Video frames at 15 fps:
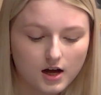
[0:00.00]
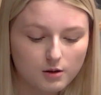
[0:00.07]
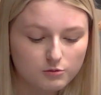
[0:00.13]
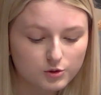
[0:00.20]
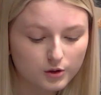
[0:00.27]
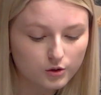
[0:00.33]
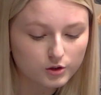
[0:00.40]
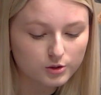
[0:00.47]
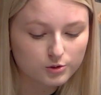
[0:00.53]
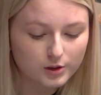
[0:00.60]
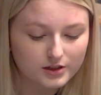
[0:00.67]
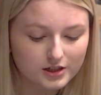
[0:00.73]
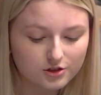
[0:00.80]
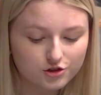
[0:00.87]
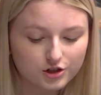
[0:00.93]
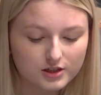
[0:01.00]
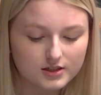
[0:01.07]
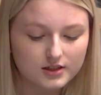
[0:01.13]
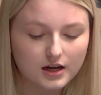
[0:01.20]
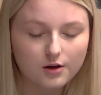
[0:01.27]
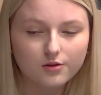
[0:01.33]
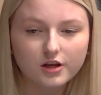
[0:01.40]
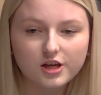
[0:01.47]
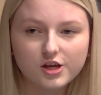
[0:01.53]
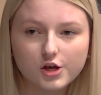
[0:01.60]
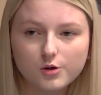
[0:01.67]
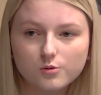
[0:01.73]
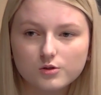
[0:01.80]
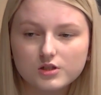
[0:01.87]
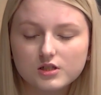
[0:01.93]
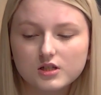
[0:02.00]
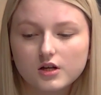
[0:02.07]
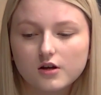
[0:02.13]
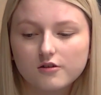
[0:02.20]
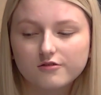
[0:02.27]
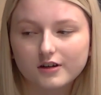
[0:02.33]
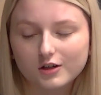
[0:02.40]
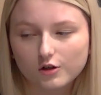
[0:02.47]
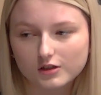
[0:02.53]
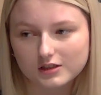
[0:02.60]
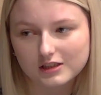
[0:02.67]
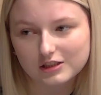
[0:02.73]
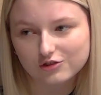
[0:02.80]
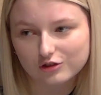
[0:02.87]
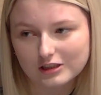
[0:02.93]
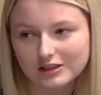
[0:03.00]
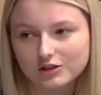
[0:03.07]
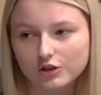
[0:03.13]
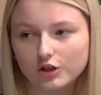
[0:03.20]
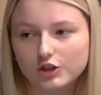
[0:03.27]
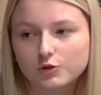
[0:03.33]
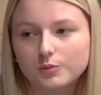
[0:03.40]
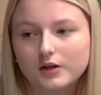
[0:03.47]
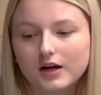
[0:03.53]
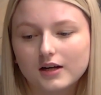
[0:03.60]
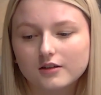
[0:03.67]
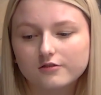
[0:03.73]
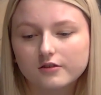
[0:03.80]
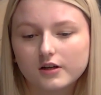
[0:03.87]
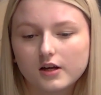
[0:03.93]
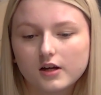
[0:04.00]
So I thought it was quite interesting how they used Vygotsky's research but kind of